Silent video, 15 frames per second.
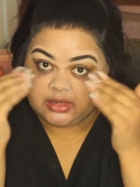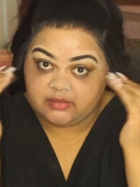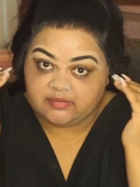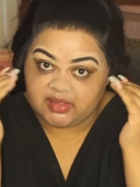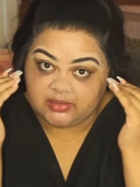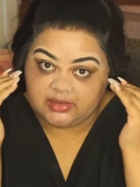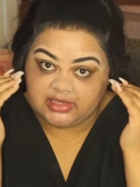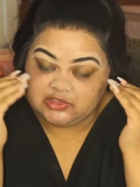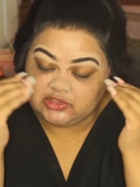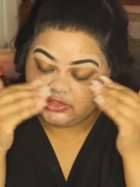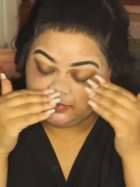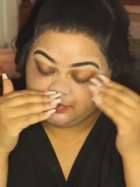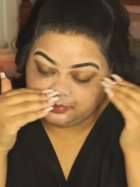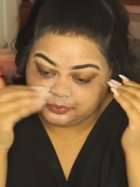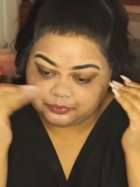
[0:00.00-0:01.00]
than a
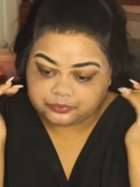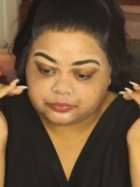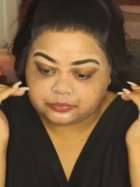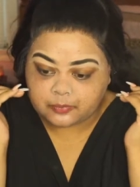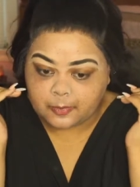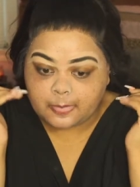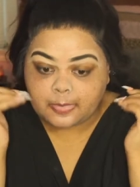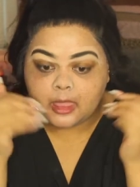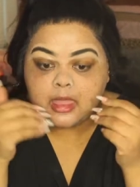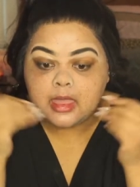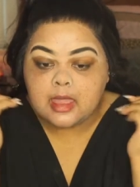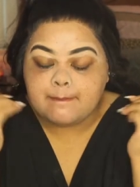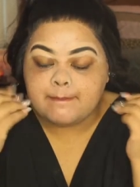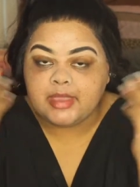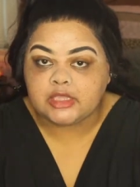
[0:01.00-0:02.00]
foundation
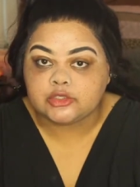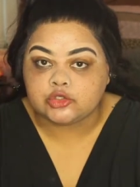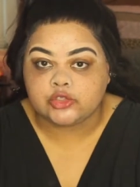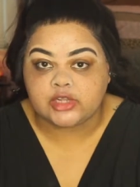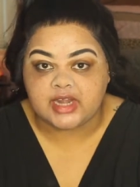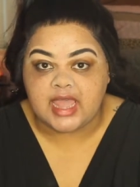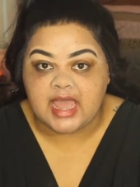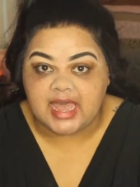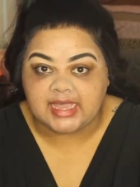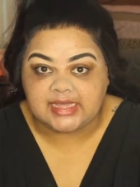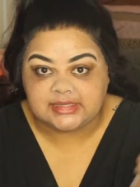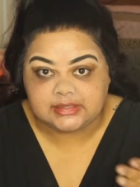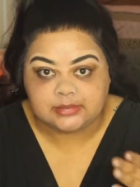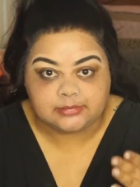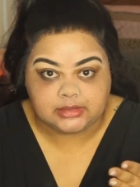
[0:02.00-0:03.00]
because you're trying to
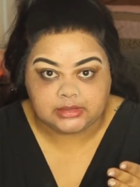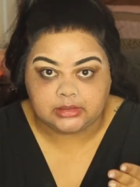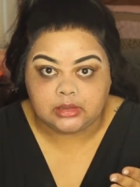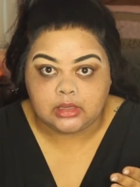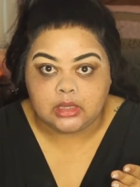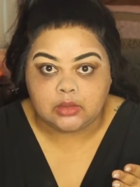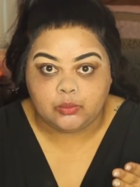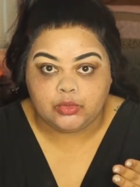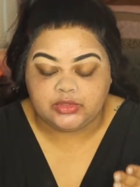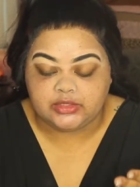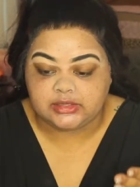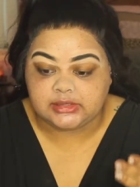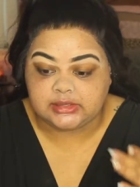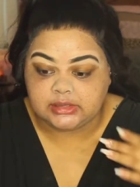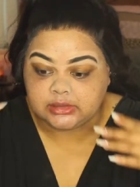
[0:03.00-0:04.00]
hide something with
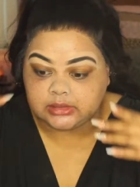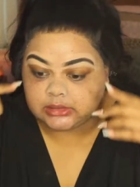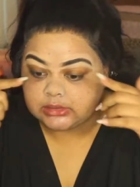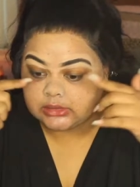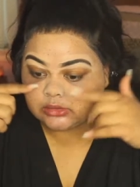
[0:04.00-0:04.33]
concealer.